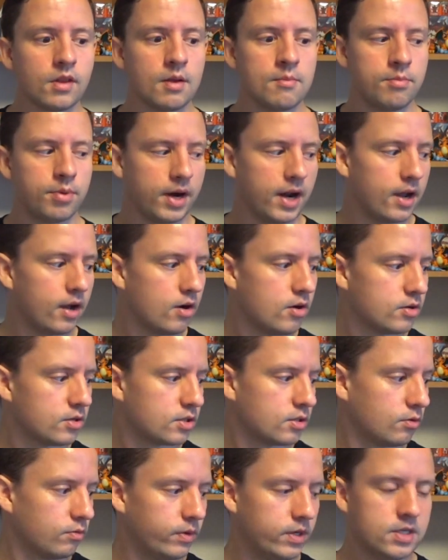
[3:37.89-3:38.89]
But I
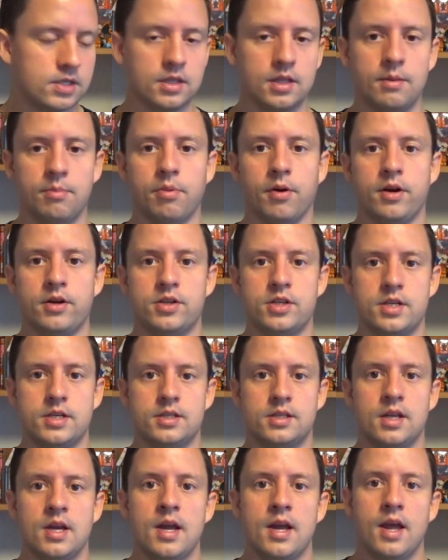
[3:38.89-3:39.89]
also recently
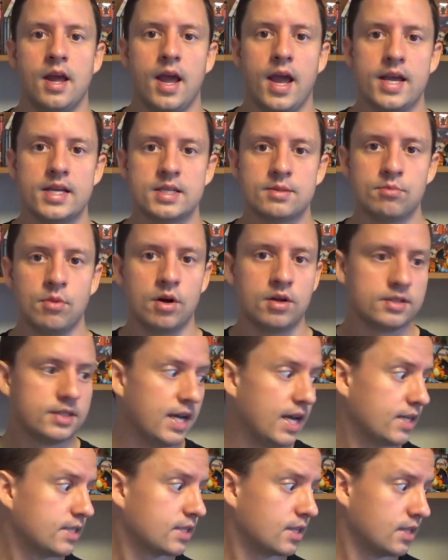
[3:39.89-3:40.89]
purchased a small
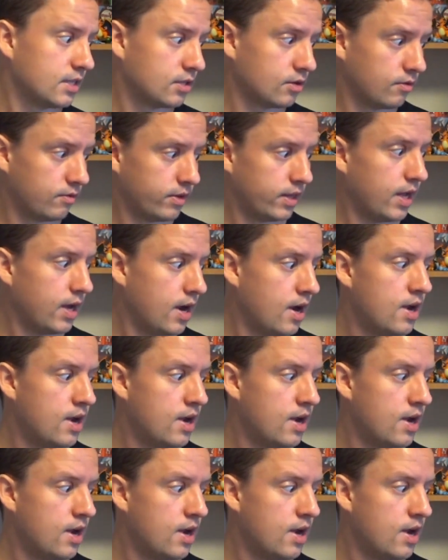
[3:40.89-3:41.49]
desk that's over there.